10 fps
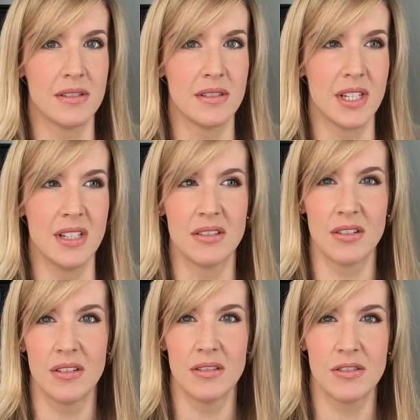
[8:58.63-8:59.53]

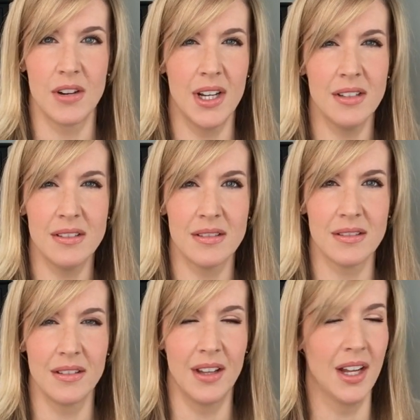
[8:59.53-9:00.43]
t-shirt
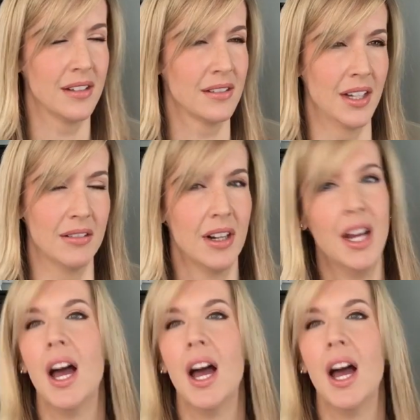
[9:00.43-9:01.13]
dress. I don't know.